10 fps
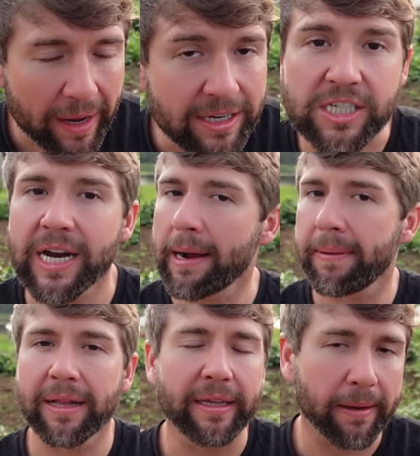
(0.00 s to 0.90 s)
and
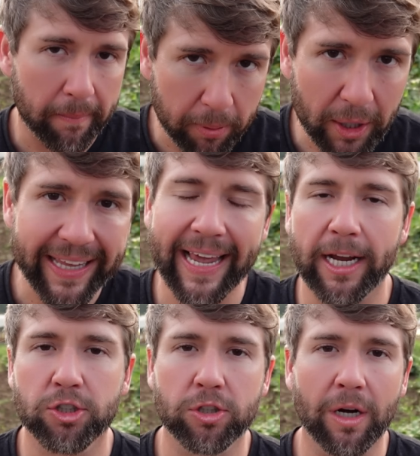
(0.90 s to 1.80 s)
stockpiling and putting
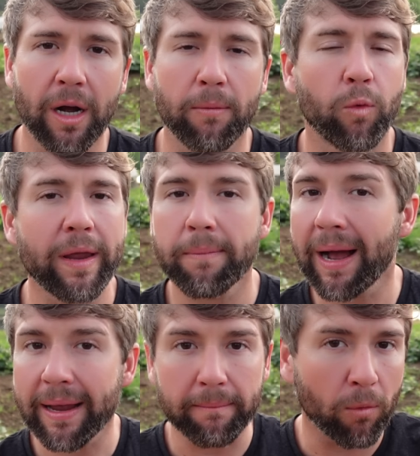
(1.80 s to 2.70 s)
extra up. We are
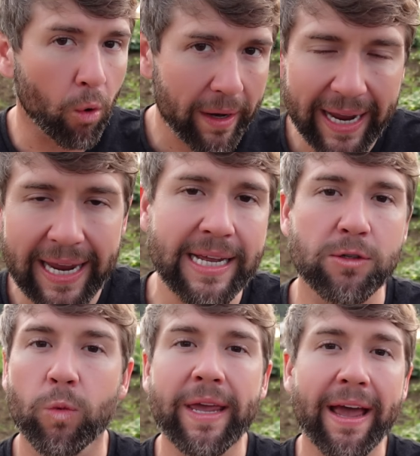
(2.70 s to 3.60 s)
buying more
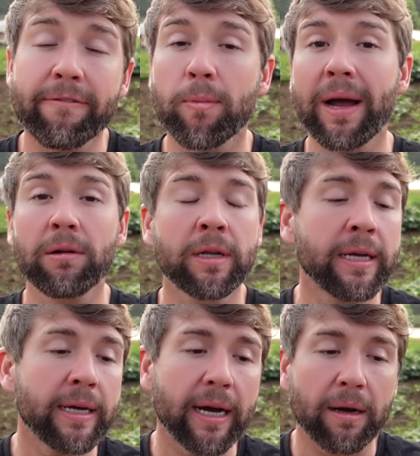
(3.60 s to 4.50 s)
cans. We have about,
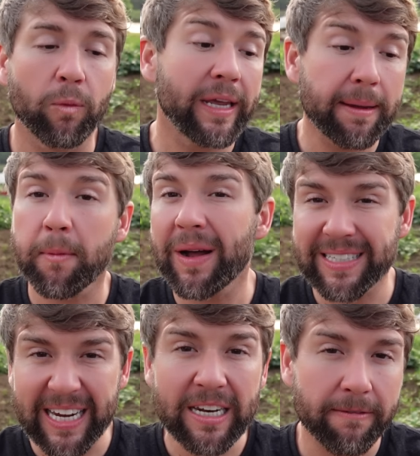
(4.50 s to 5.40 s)
uh, we keep about
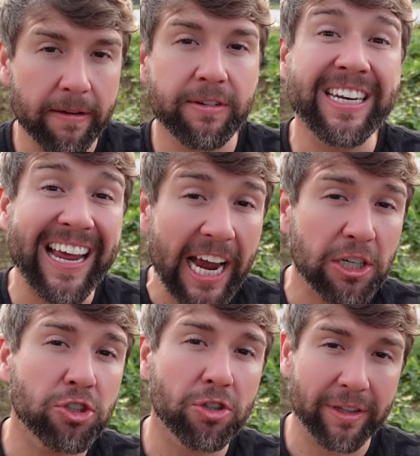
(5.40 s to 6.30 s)
ten to fifteen
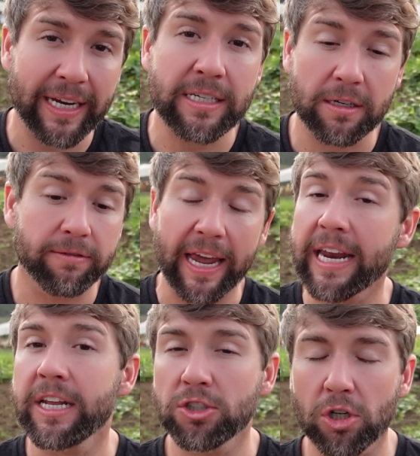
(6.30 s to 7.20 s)
extra things of
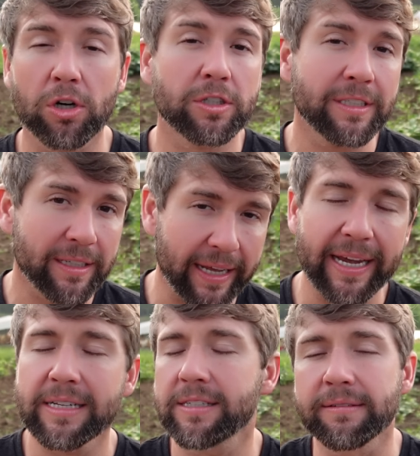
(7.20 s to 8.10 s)
canning jars and
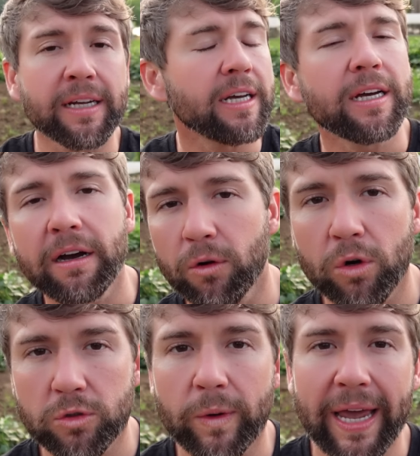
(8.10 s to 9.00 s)
lids, and of
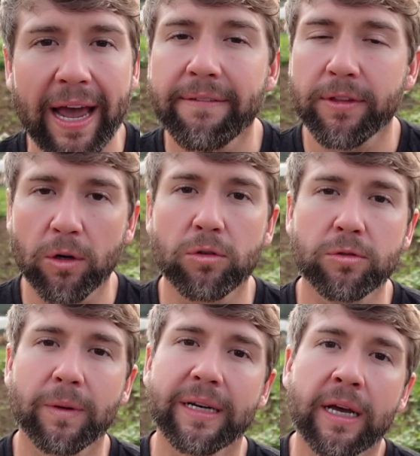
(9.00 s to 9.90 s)
course we have
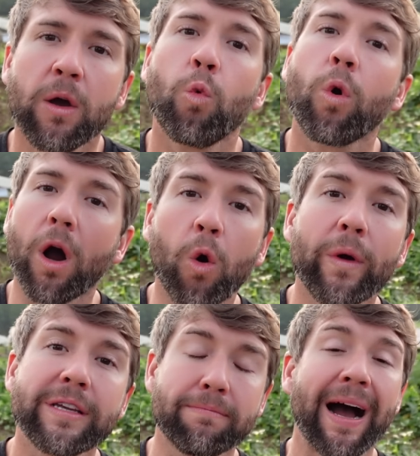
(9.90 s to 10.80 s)
those, but we're
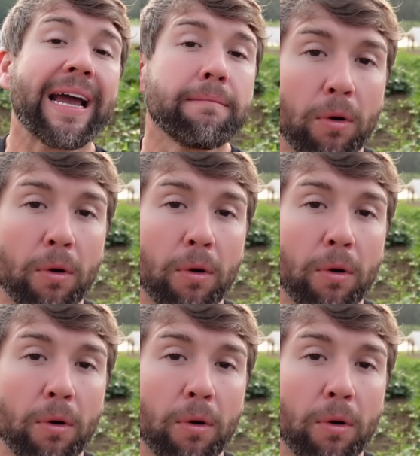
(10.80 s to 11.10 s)
always buying